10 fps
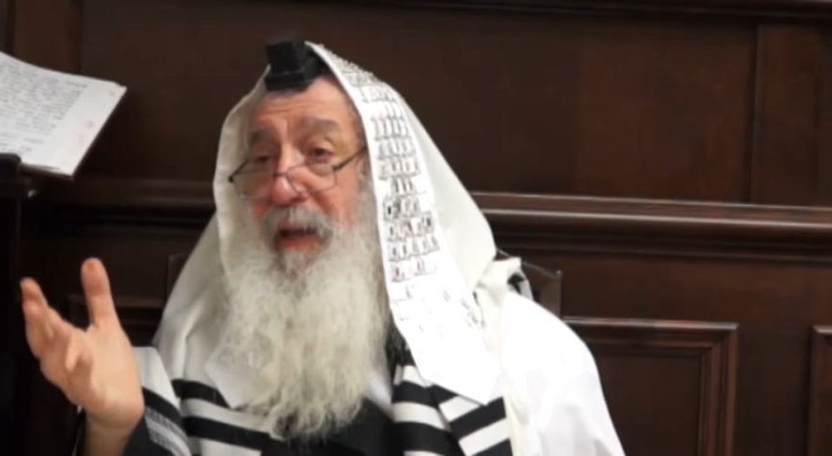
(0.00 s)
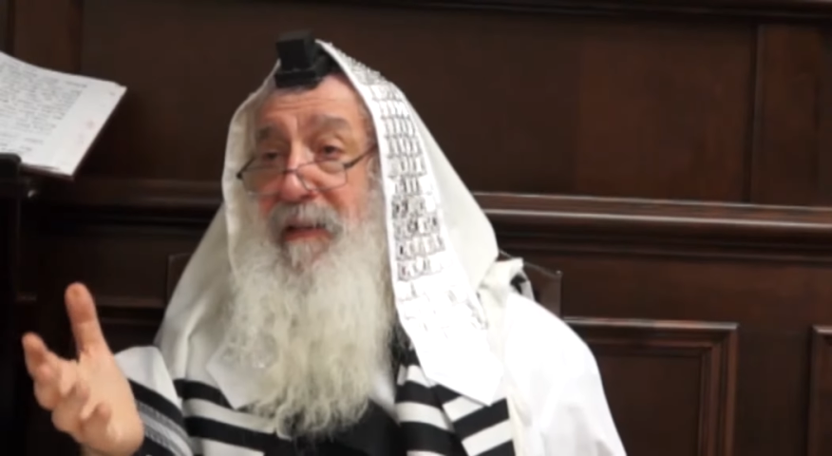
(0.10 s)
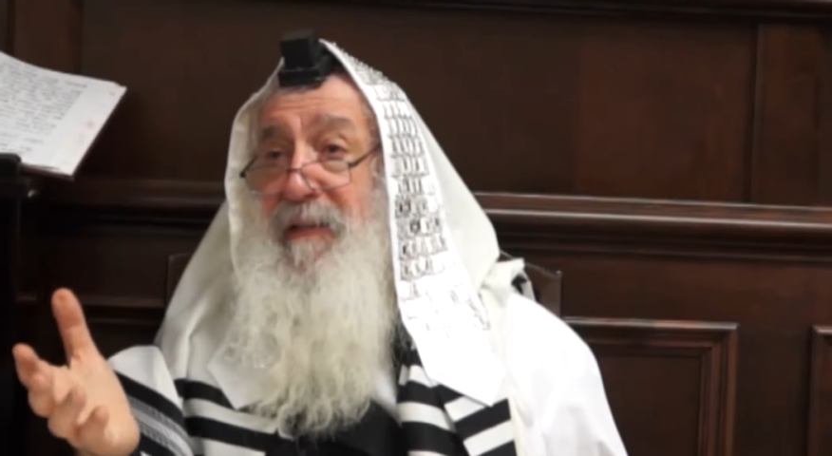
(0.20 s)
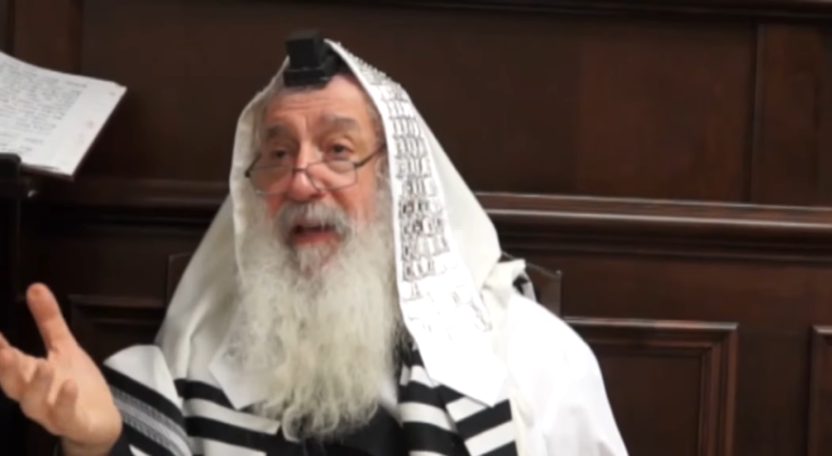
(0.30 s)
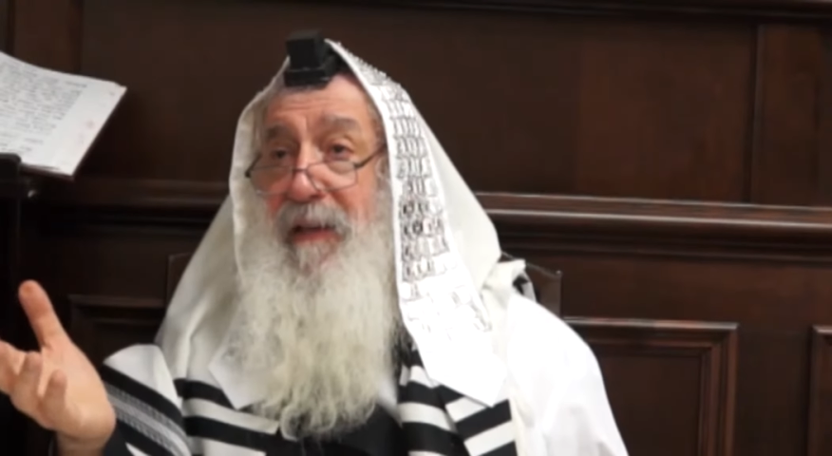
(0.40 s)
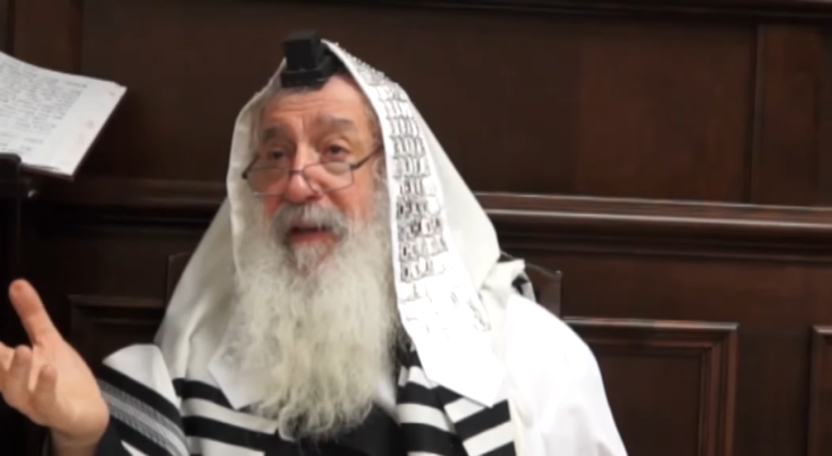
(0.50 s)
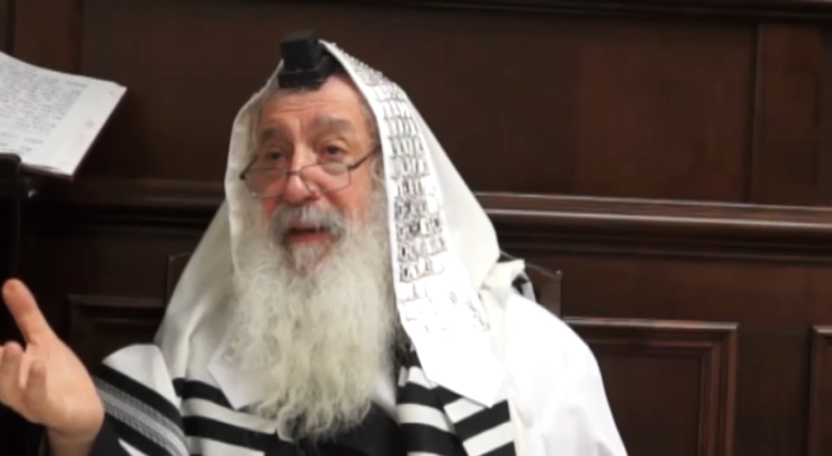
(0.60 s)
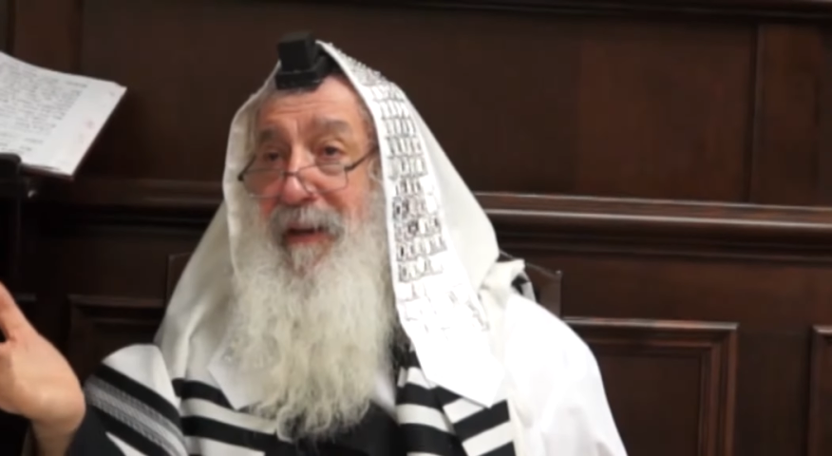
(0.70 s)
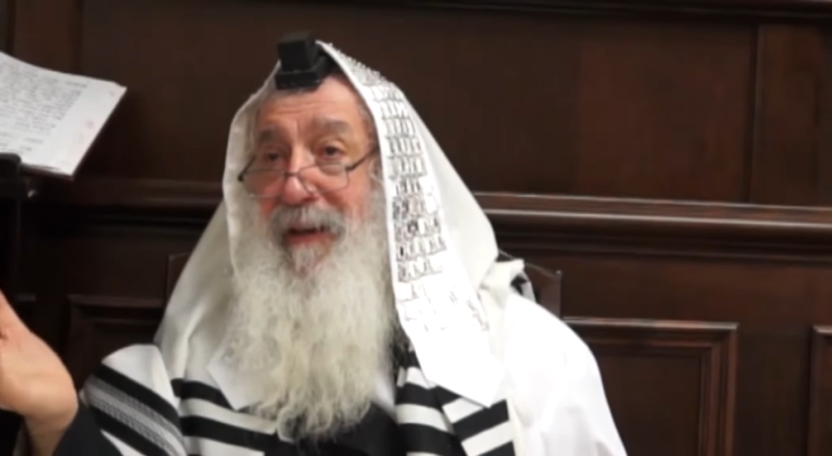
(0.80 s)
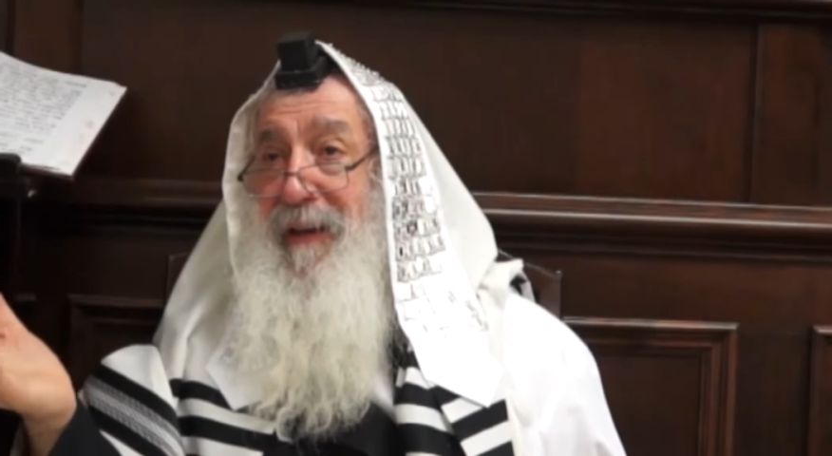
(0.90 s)
It's like,
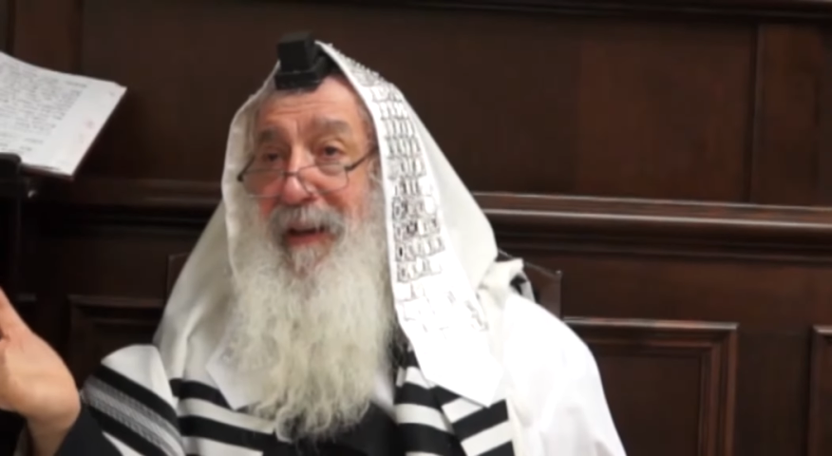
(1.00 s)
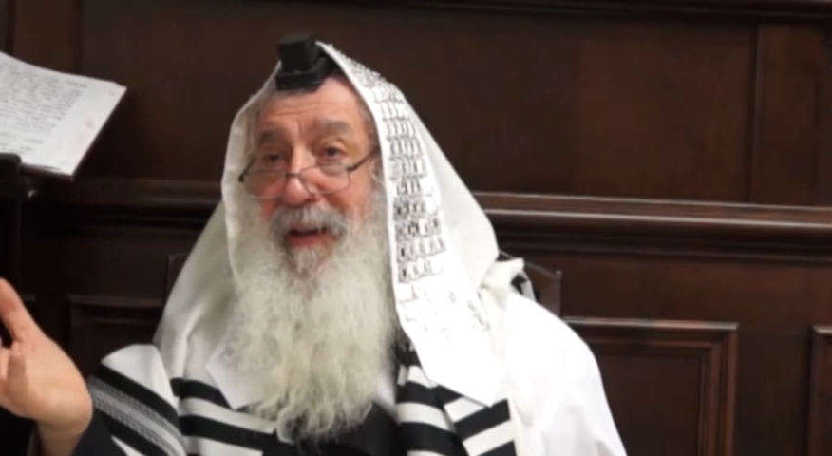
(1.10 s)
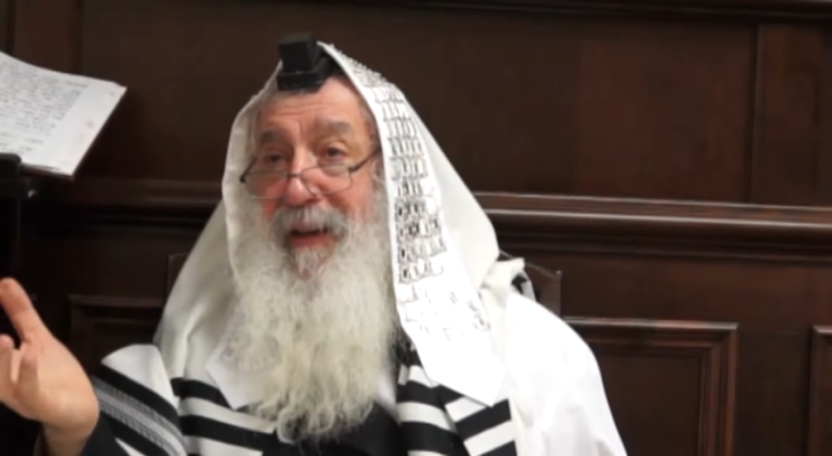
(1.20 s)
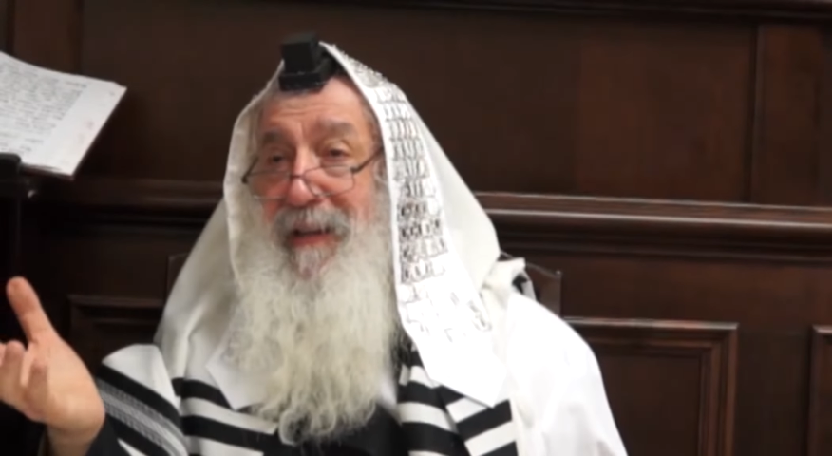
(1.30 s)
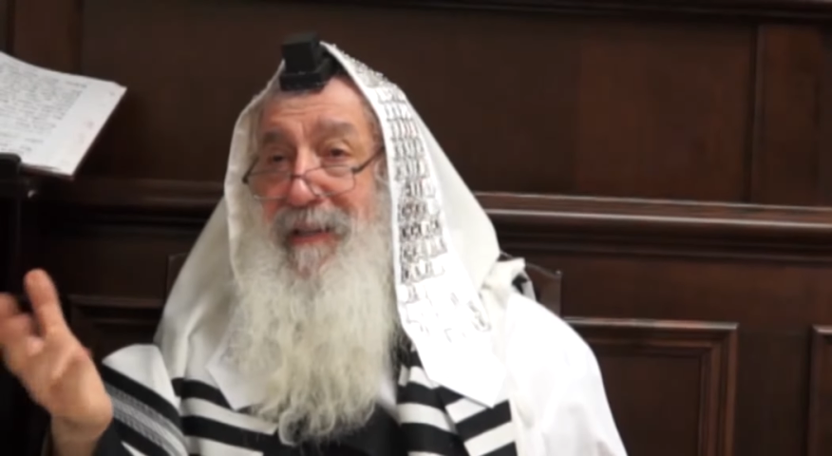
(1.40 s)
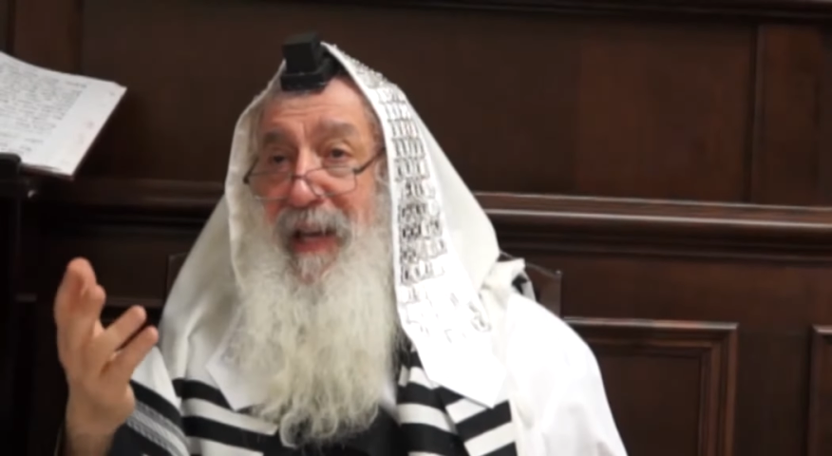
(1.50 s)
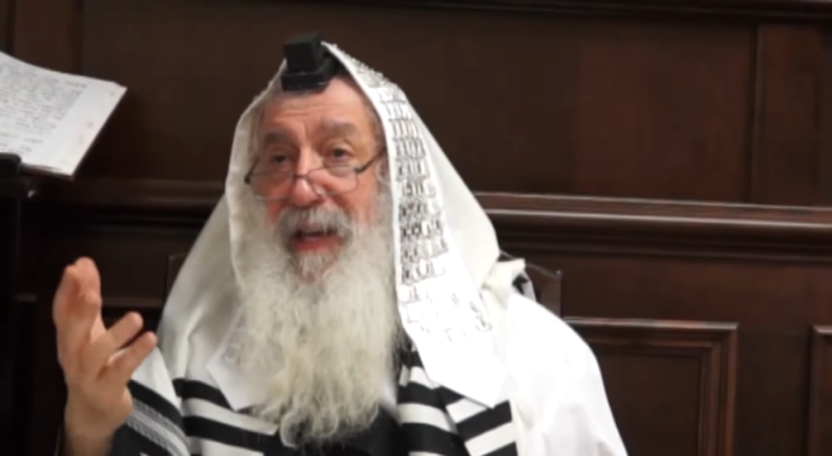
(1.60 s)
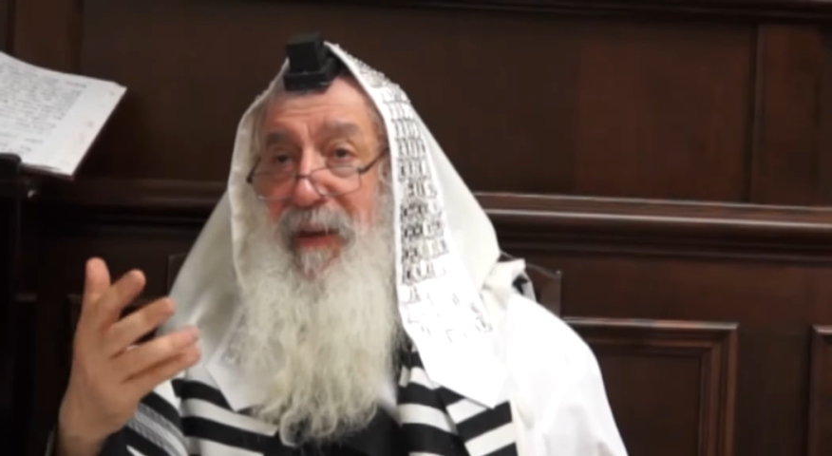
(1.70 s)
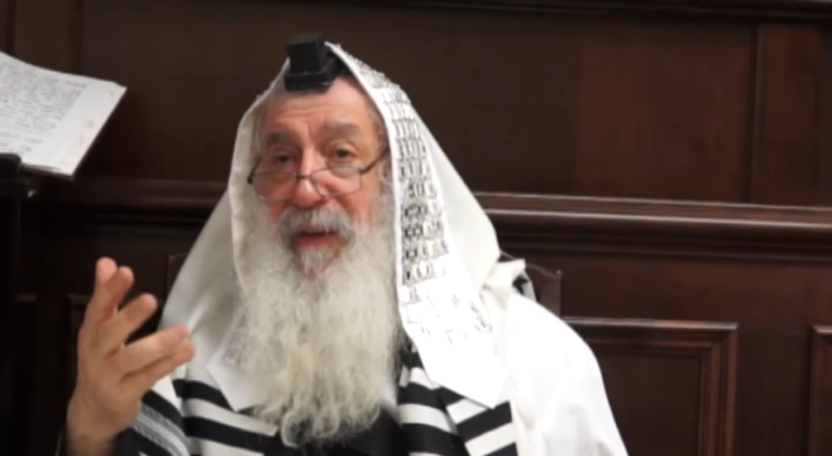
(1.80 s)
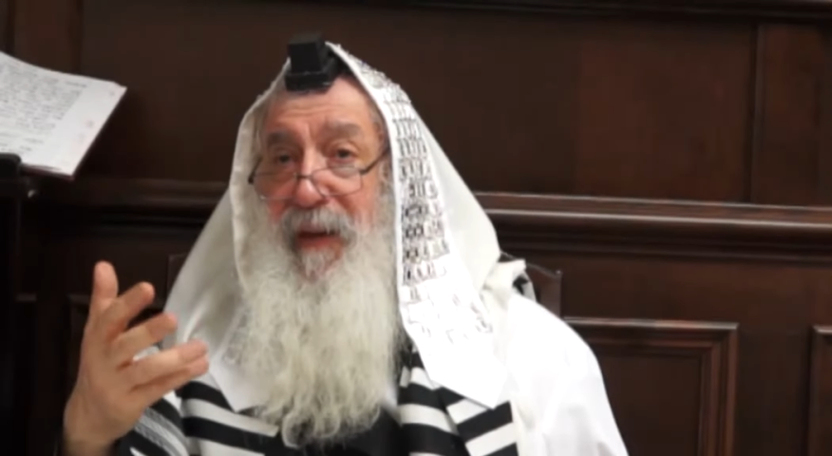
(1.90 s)

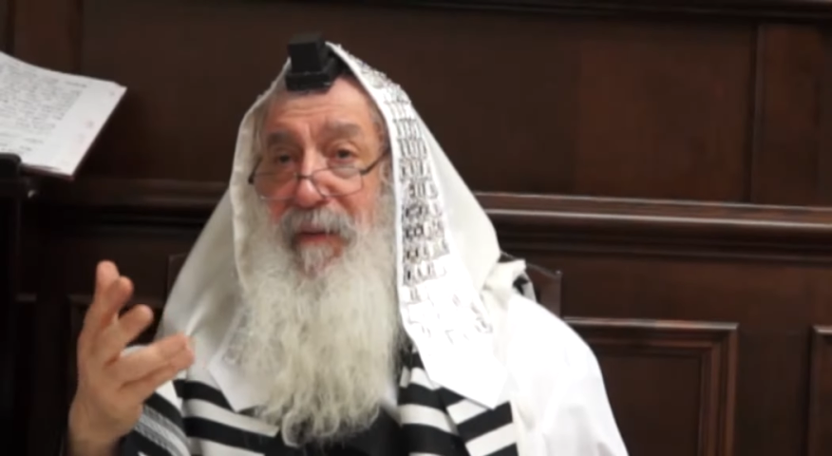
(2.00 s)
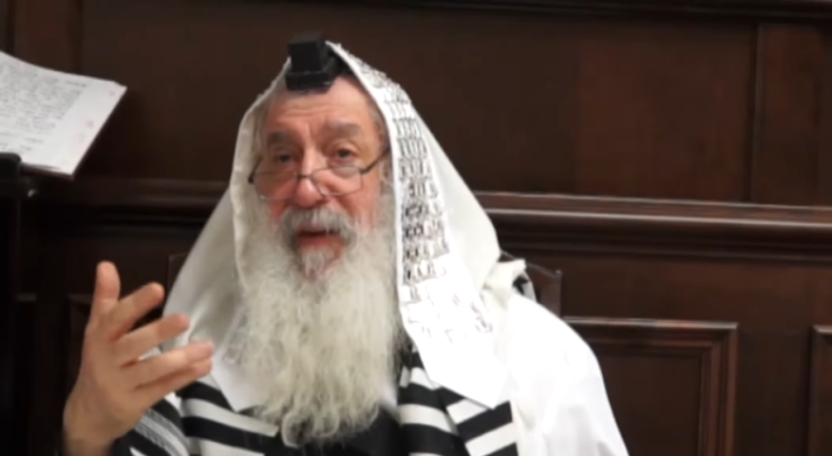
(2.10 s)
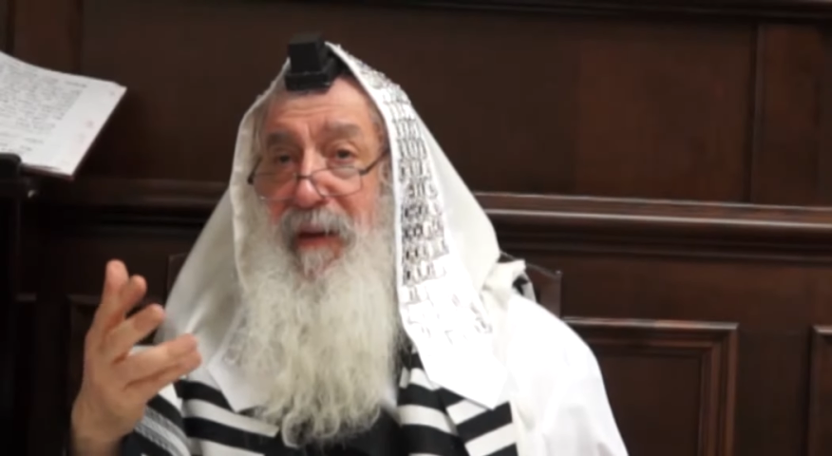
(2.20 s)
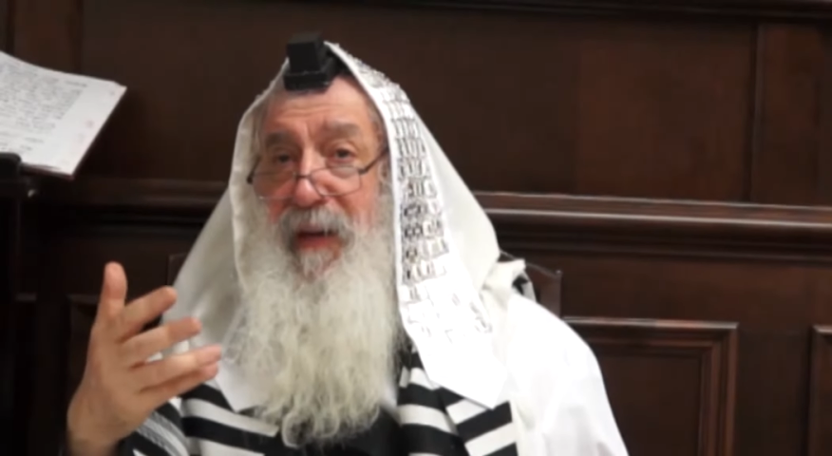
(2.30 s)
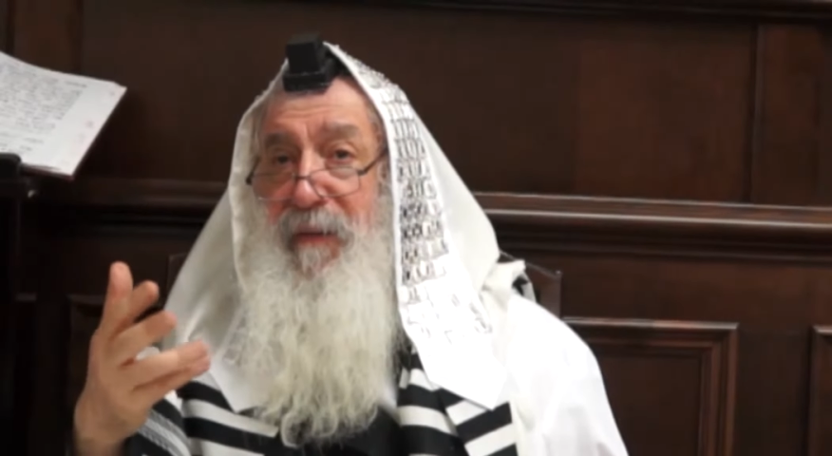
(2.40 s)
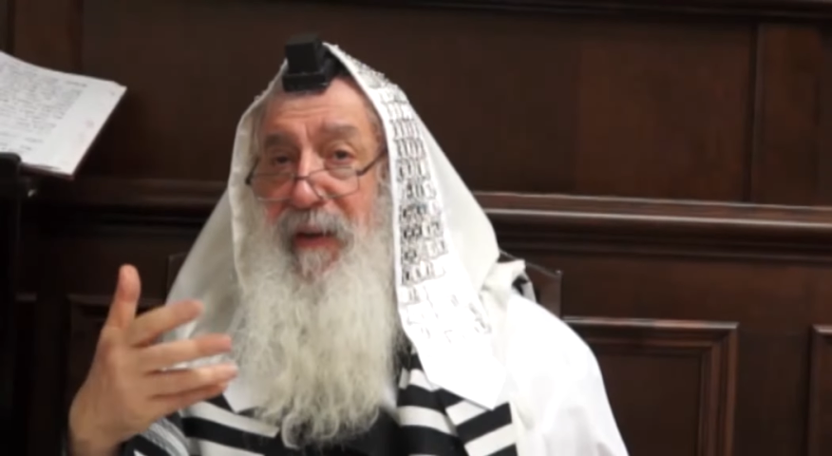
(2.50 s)
if